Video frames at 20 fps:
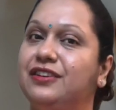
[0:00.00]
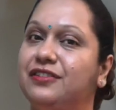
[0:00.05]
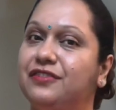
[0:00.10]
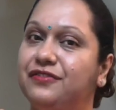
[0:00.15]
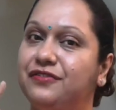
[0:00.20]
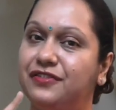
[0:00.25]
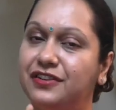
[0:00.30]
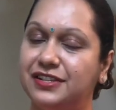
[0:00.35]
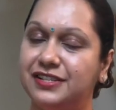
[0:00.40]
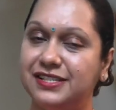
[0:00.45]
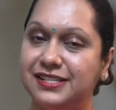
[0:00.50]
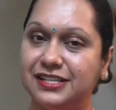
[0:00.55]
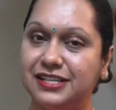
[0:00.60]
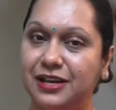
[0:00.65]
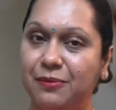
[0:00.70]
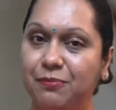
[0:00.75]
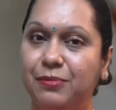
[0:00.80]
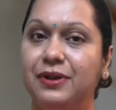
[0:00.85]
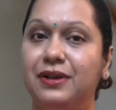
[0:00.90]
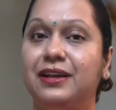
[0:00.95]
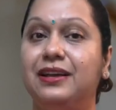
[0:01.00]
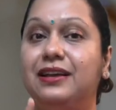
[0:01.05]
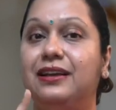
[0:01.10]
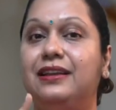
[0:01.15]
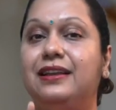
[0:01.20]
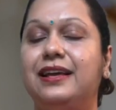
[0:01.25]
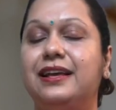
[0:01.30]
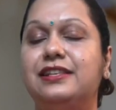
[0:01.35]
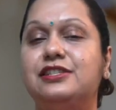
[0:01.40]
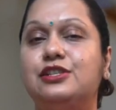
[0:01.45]
First up,
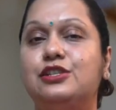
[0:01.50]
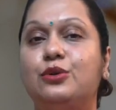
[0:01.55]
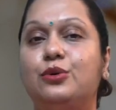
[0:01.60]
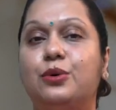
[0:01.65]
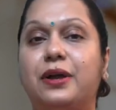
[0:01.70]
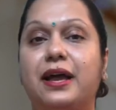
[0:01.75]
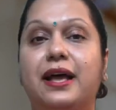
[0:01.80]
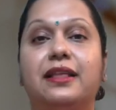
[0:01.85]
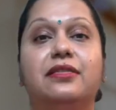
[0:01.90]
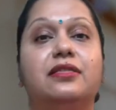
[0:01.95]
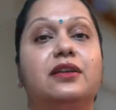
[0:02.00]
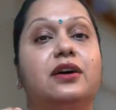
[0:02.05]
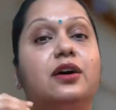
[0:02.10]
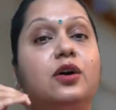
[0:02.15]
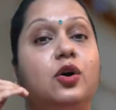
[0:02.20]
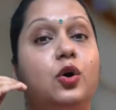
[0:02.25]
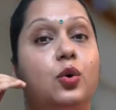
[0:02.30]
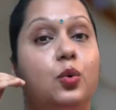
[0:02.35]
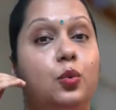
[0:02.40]
let's look at the